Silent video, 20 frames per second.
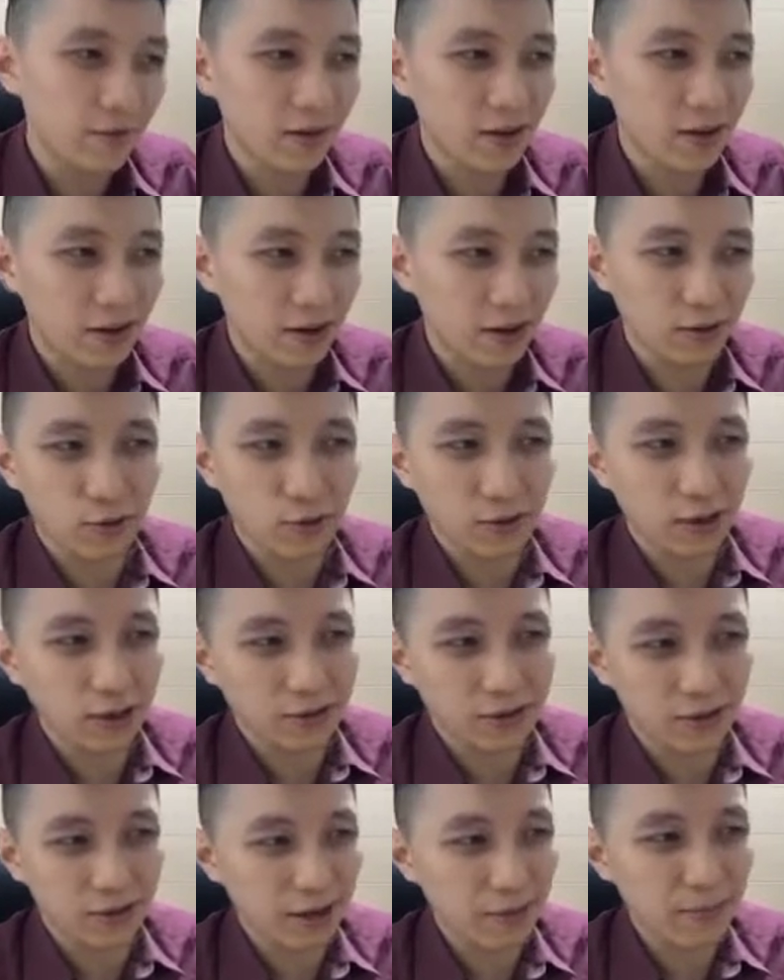
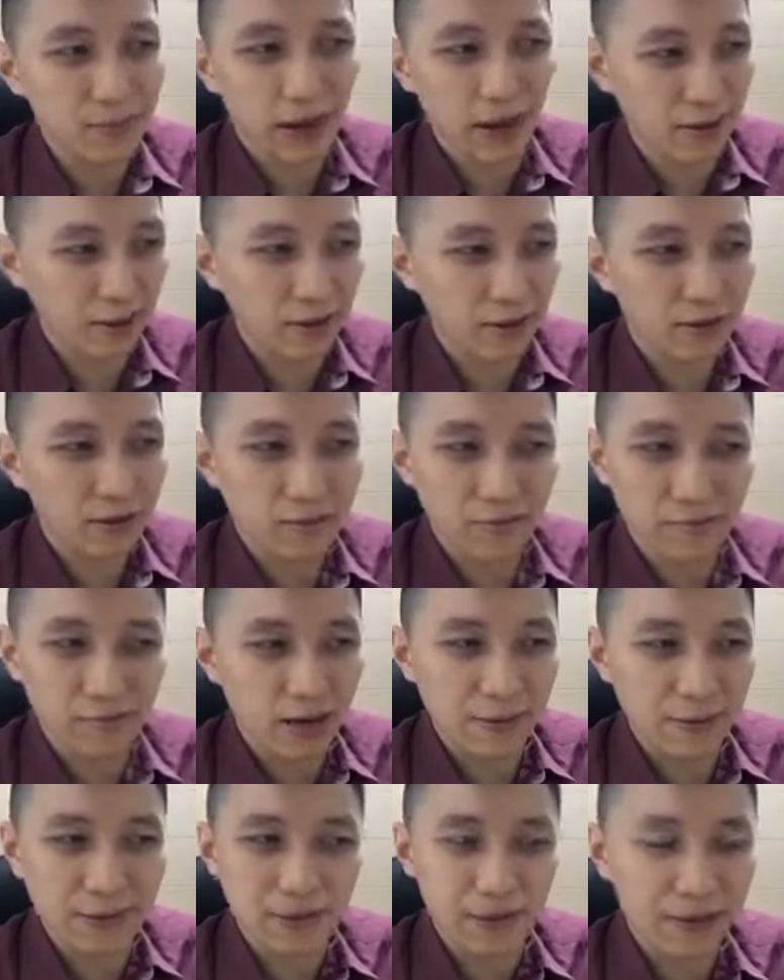2010, but I think
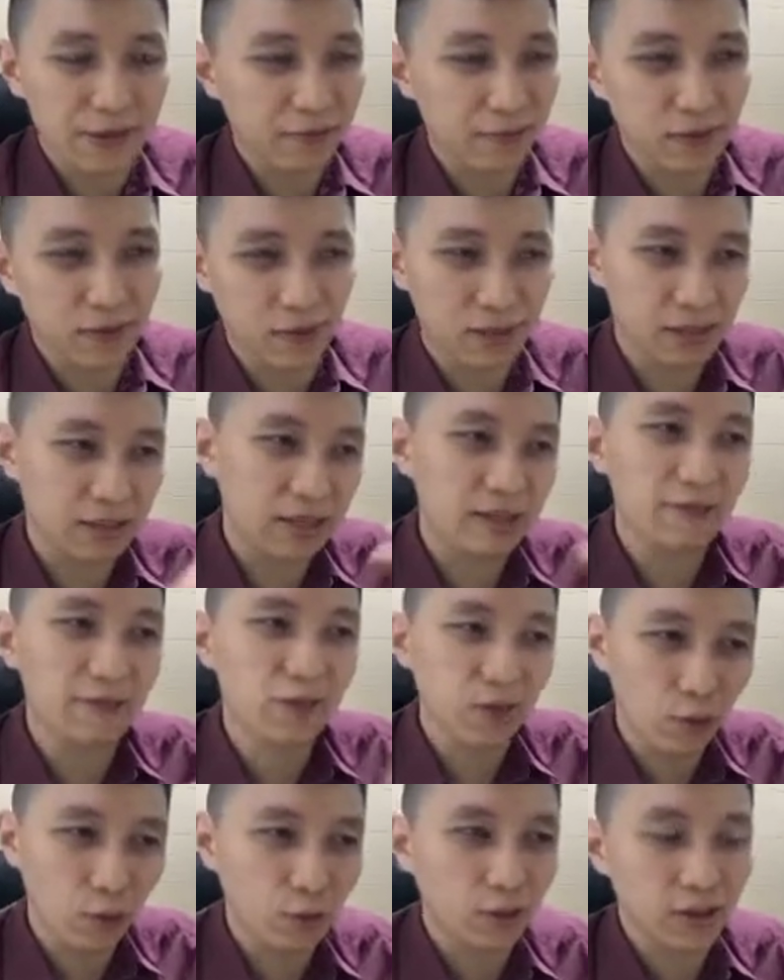maybe this video is even
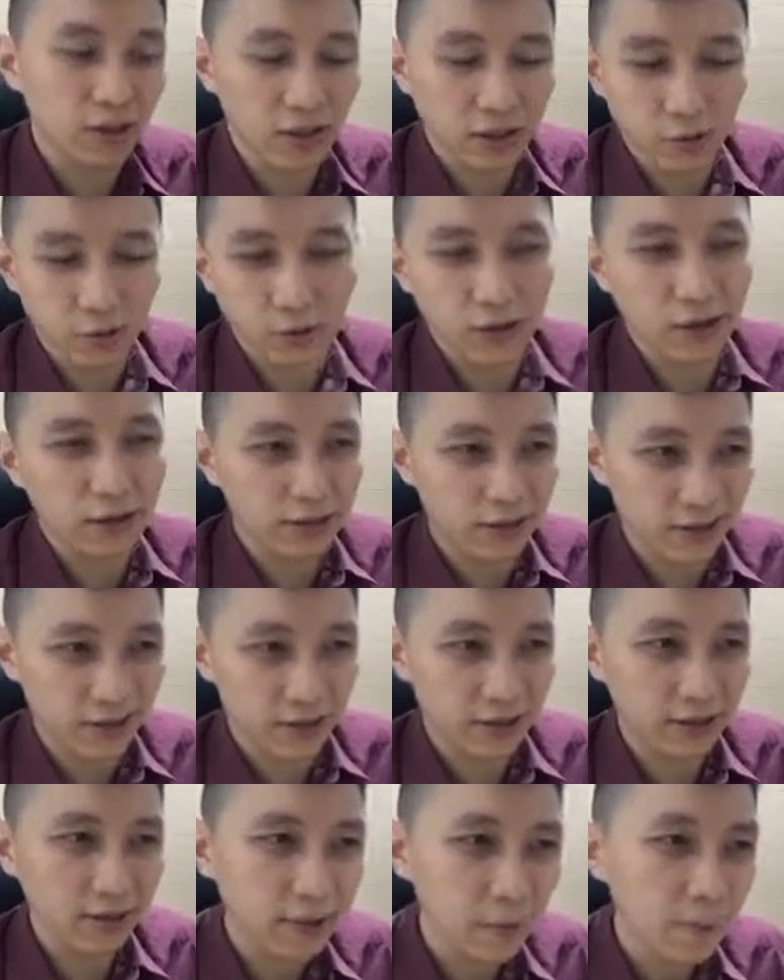older than
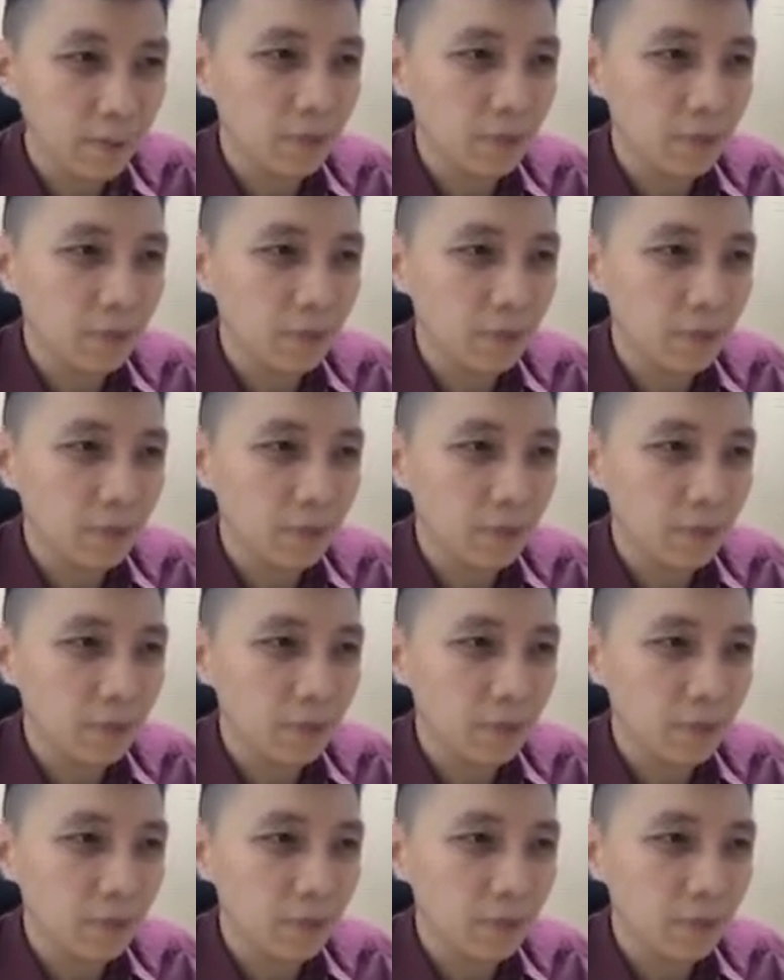2010.